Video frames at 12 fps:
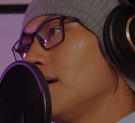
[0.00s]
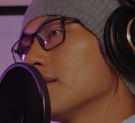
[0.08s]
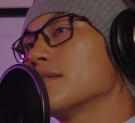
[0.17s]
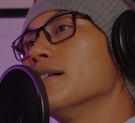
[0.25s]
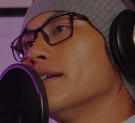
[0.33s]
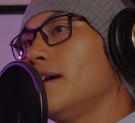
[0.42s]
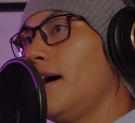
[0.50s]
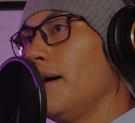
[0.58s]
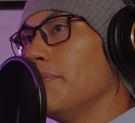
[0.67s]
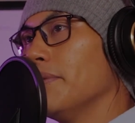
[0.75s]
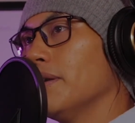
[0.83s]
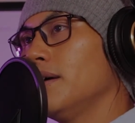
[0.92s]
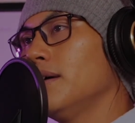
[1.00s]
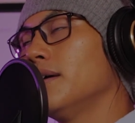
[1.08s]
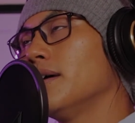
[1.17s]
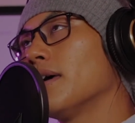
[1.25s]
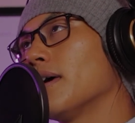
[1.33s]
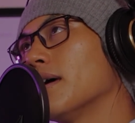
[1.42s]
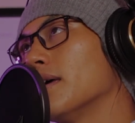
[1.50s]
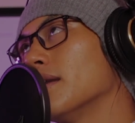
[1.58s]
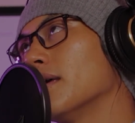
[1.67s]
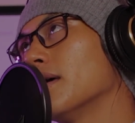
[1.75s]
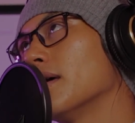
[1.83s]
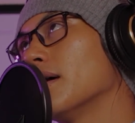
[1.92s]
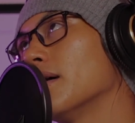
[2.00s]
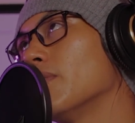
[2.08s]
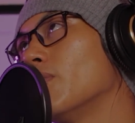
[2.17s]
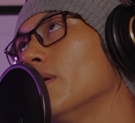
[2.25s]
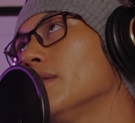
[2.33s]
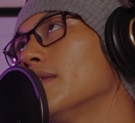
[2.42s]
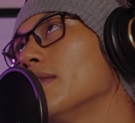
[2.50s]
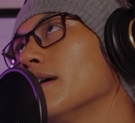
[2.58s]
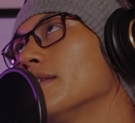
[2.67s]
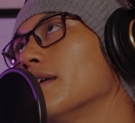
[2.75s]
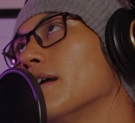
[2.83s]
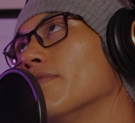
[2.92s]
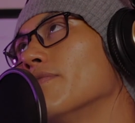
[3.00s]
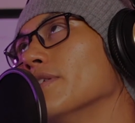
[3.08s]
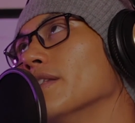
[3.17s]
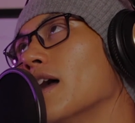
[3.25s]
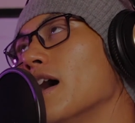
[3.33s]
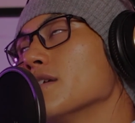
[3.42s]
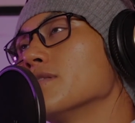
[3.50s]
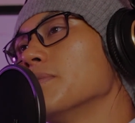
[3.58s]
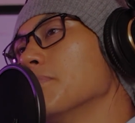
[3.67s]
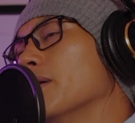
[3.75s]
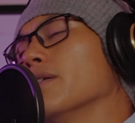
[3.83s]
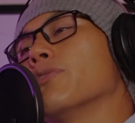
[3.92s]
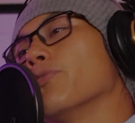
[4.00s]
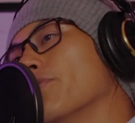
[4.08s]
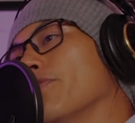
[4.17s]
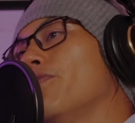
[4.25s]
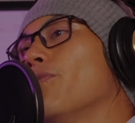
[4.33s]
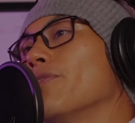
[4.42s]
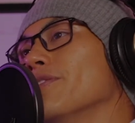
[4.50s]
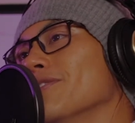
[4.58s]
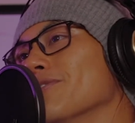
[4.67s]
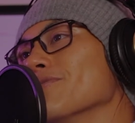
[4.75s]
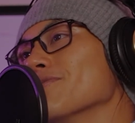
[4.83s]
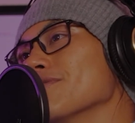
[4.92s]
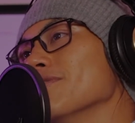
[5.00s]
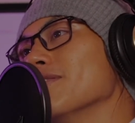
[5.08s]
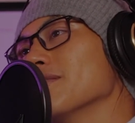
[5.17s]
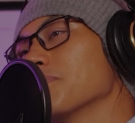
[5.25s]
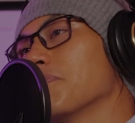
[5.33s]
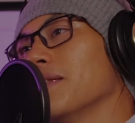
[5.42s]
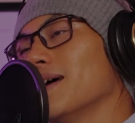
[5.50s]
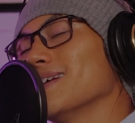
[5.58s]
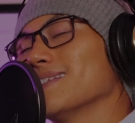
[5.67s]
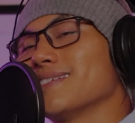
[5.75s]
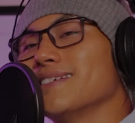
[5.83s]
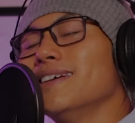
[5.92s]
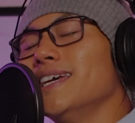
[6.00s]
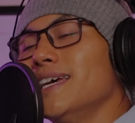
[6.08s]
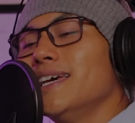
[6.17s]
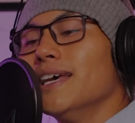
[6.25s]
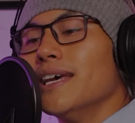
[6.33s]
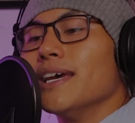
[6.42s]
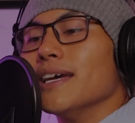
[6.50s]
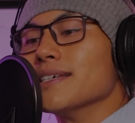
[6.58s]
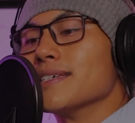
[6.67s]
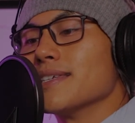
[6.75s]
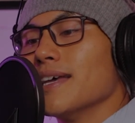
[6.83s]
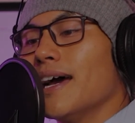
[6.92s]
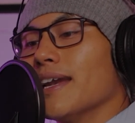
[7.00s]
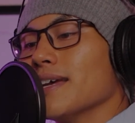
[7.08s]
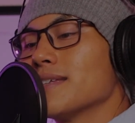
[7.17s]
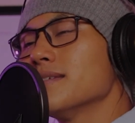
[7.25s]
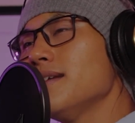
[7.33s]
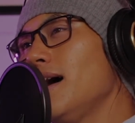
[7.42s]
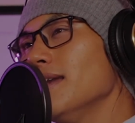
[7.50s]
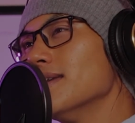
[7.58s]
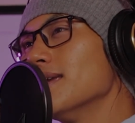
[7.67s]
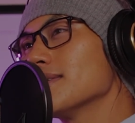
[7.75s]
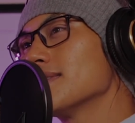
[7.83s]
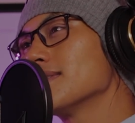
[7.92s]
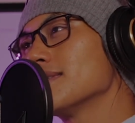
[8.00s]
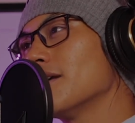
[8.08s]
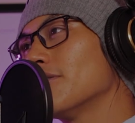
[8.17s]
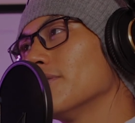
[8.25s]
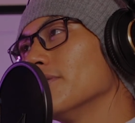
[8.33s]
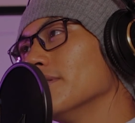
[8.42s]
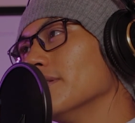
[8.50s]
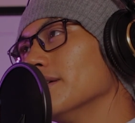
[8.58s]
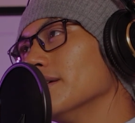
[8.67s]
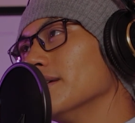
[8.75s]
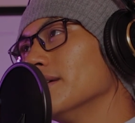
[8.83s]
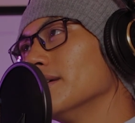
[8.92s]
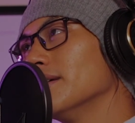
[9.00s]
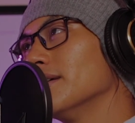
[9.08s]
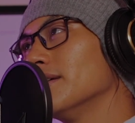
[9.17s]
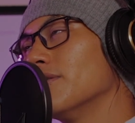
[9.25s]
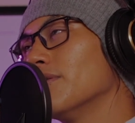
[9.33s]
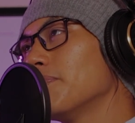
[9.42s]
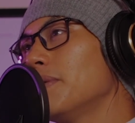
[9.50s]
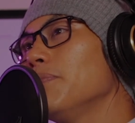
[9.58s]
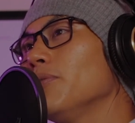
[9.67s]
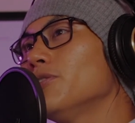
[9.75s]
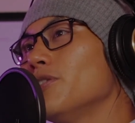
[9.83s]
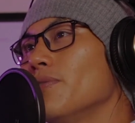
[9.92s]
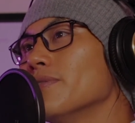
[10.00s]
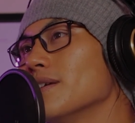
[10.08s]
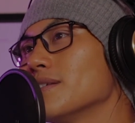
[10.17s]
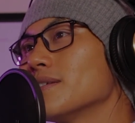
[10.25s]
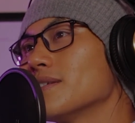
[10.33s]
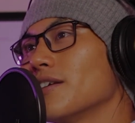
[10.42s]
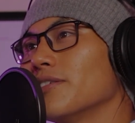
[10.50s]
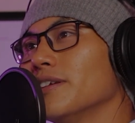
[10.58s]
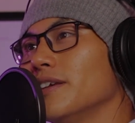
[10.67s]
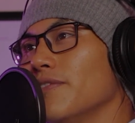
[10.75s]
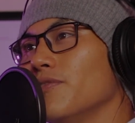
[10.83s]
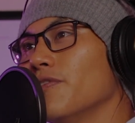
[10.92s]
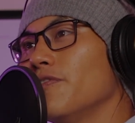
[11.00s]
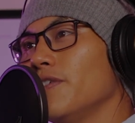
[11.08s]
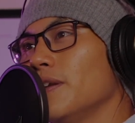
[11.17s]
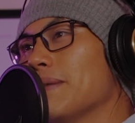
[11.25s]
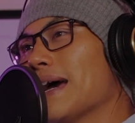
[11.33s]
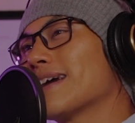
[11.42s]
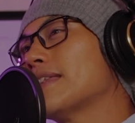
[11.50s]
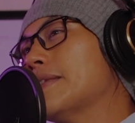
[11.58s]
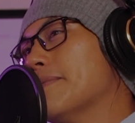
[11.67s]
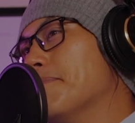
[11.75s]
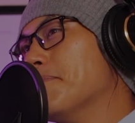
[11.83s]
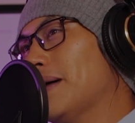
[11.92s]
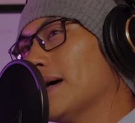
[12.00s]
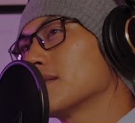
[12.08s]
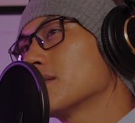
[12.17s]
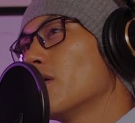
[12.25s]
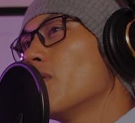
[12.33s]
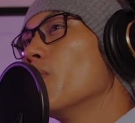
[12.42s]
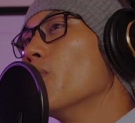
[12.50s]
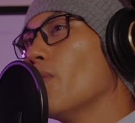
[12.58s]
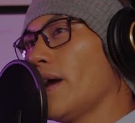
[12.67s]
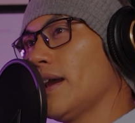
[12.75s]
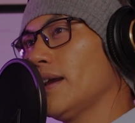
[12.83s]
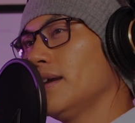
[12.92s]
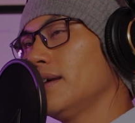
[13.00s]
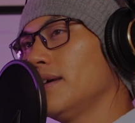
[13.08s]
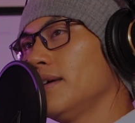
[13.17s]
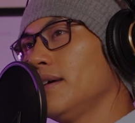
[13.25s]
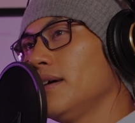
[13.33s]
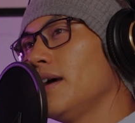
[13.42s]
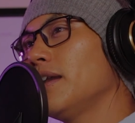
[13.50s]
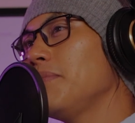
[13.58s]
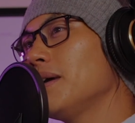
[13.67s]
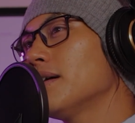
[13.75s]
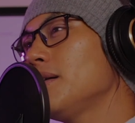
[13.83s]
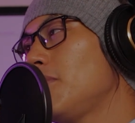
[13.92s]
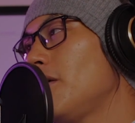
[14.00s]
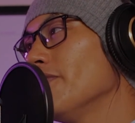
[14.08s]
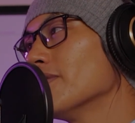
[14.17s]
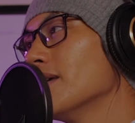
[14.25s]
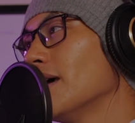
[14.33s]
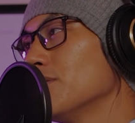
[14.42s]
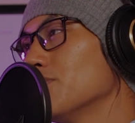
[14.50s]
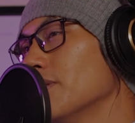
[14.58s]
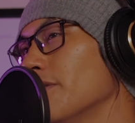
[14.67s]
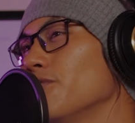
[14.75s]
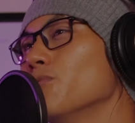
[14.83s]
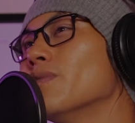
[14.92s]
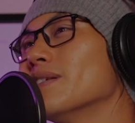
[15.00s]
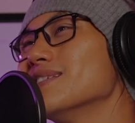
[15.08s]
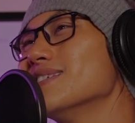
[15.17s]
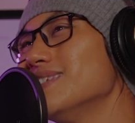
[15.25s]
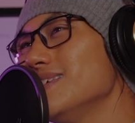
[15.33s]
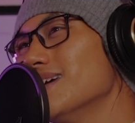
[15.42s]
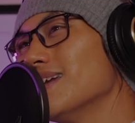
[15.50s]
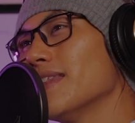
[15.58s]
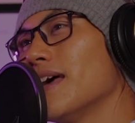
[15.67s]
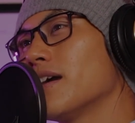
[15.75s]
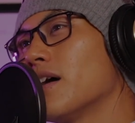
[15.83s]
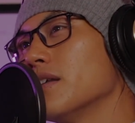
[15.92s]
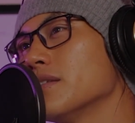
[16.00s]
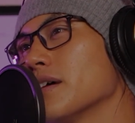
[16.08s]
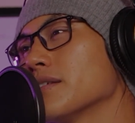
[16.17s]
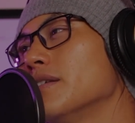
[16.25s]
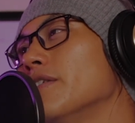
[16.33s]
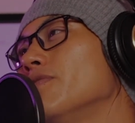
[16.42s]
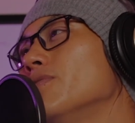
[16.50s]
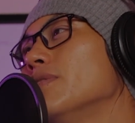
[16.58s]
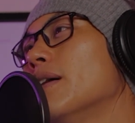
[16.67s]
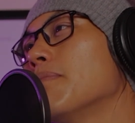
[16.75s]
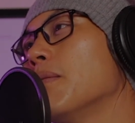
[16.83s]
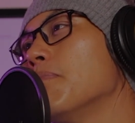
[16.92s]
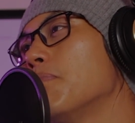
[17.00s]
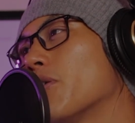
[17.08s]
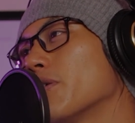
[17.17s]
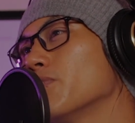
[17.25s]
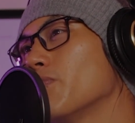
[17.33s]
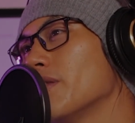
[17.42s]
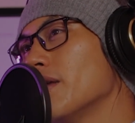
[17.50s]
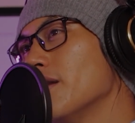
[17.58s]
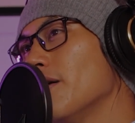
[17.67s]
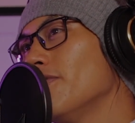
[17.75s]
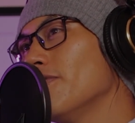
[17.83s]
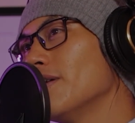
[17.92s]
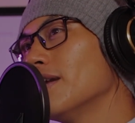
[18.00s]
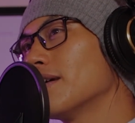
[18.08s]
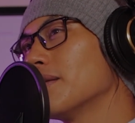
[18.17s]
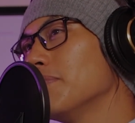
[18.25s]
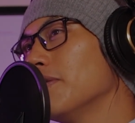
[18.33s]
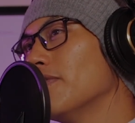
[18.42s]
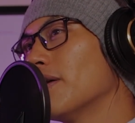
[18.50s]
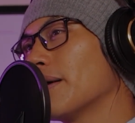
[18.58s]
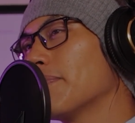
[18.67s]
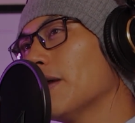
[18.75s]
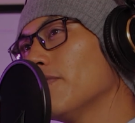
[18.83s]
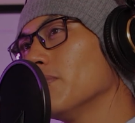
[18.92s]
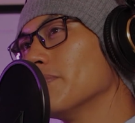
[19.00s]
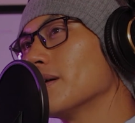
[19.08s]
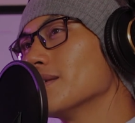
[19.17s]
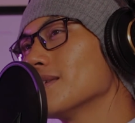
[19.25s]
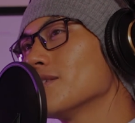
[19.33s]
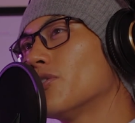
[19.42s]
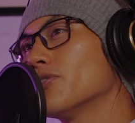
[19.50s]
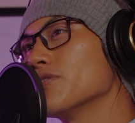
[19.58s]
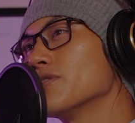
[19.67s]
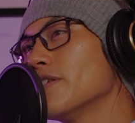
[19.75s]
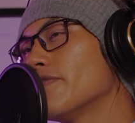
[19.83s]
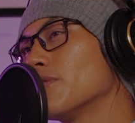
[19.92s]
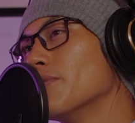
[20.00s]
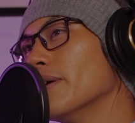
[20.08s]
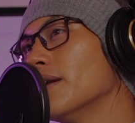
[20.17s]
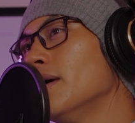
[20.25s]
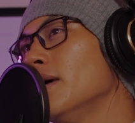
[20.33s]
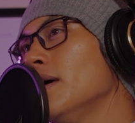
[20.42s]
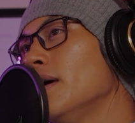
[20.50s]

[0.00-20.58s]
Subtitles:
it's going to happen. And one thing that I've realized in my 34 years on this planet is that it's not necessarily, people don't necessarily give you feedback in the best way. And it may come off as hatred if you want to see it in that context. And if you get bombarded with enough of it, it can be very painful, because it's hard to sift through it.